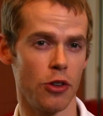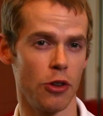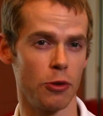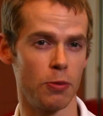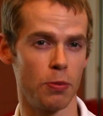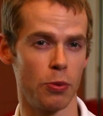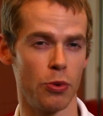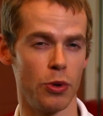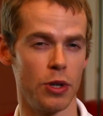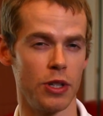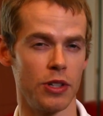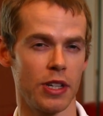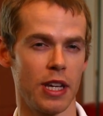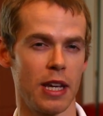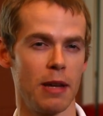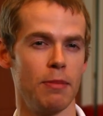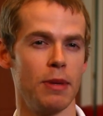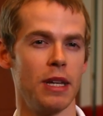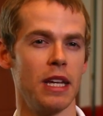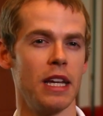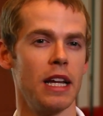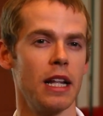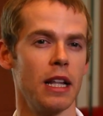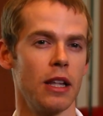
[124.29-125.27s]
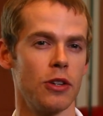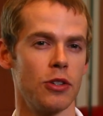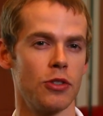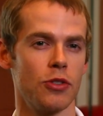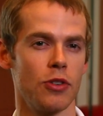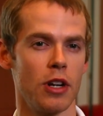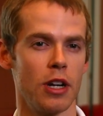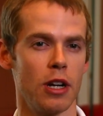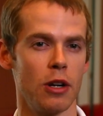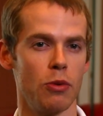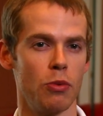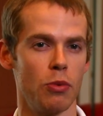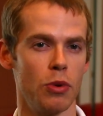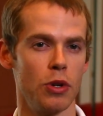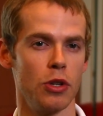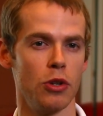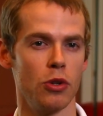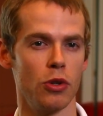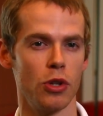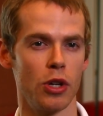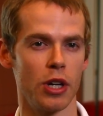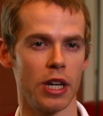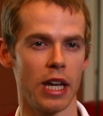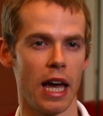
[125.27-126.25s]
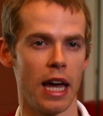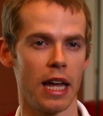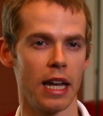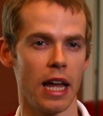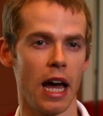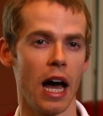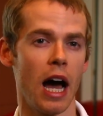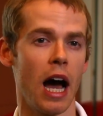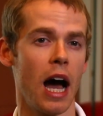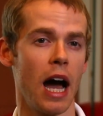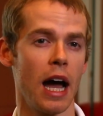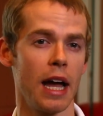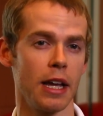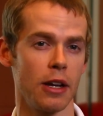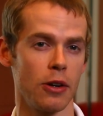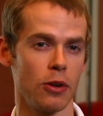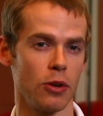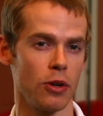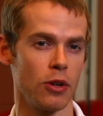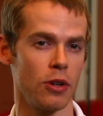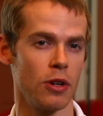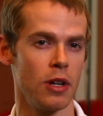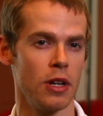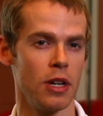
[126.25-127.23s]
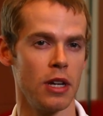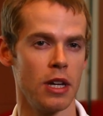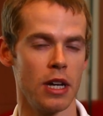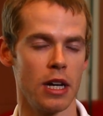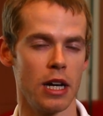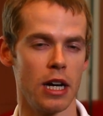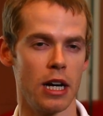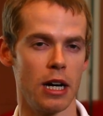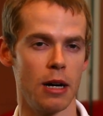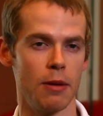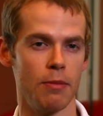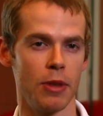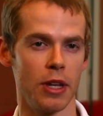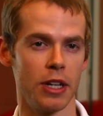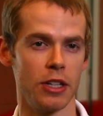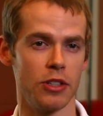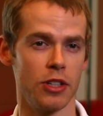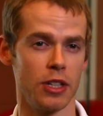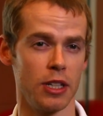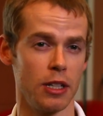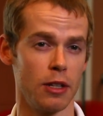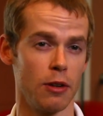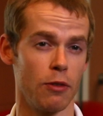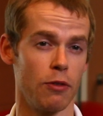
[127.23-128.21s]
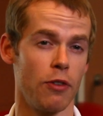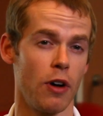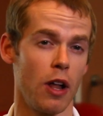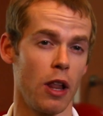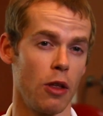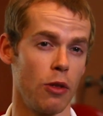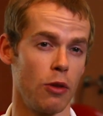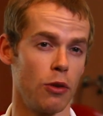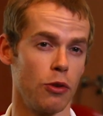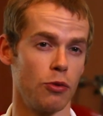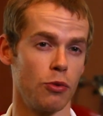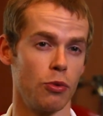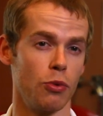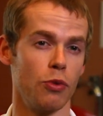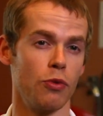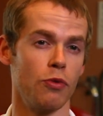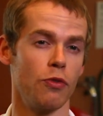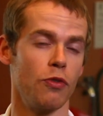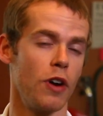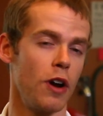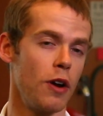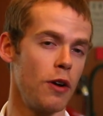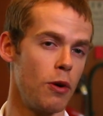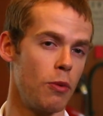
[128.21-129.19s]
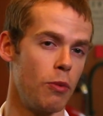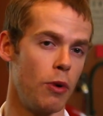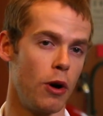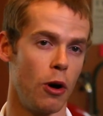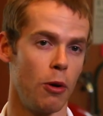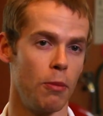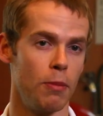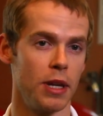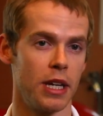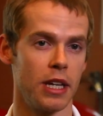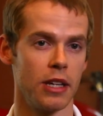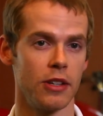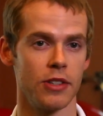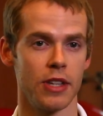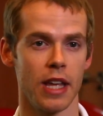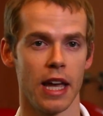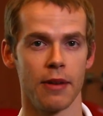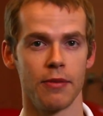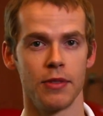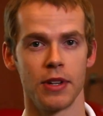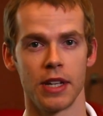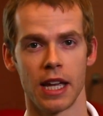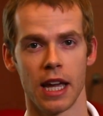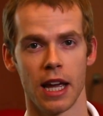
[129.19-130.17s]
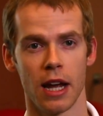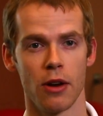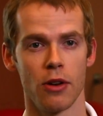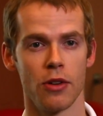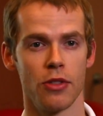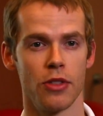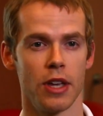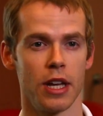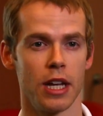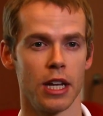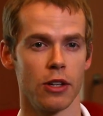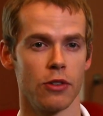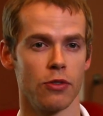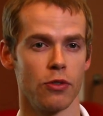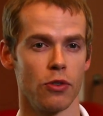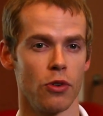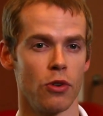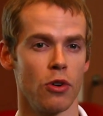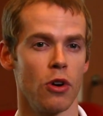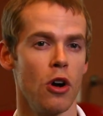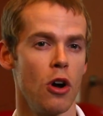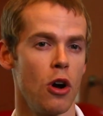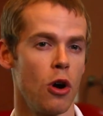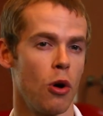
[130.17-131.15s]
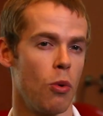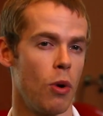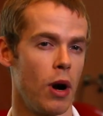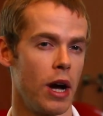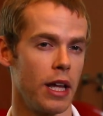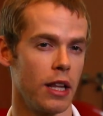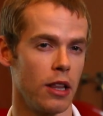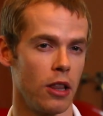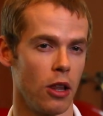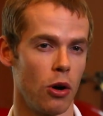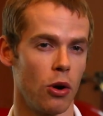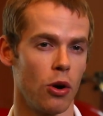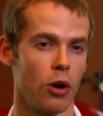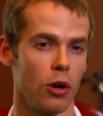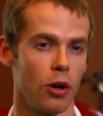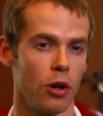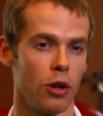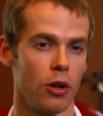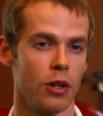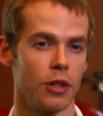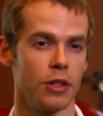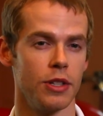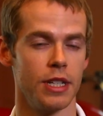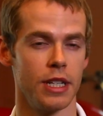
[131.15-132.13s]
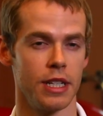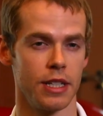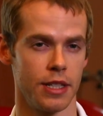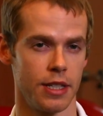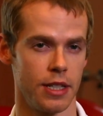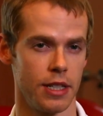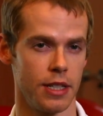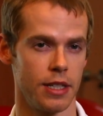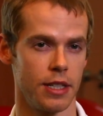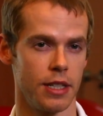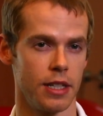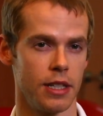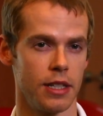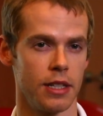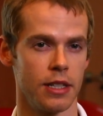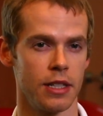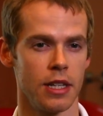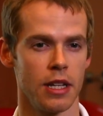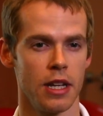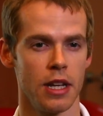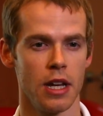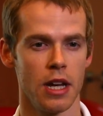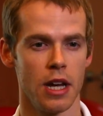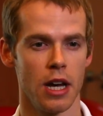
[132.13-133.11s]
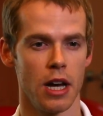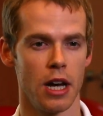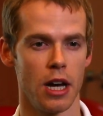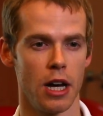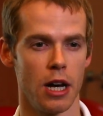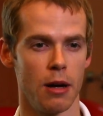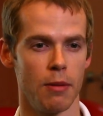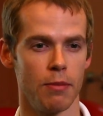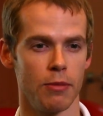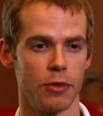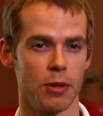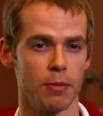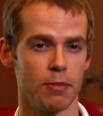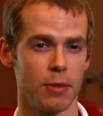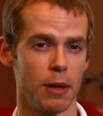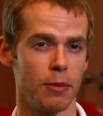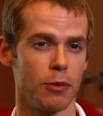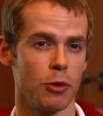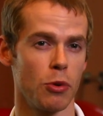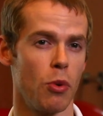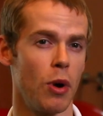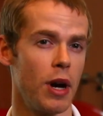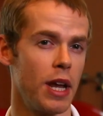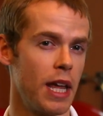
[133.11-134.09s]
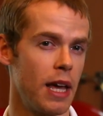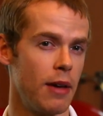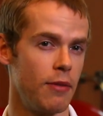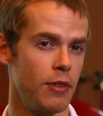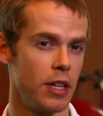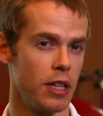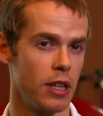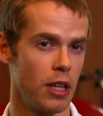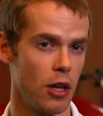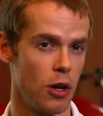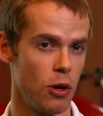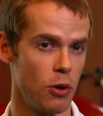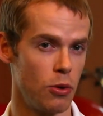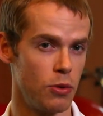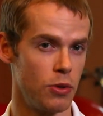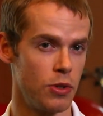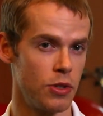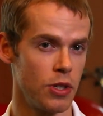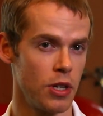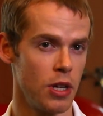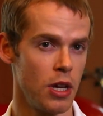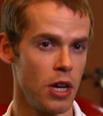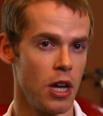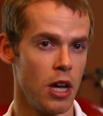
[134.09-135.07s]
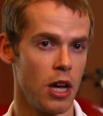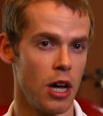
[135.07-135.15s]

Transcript: of those points can be illustrated when you look at a hiker. They seem to follow those rules very well because they have to carry things for quite long distances, sometimes quite heavy loads.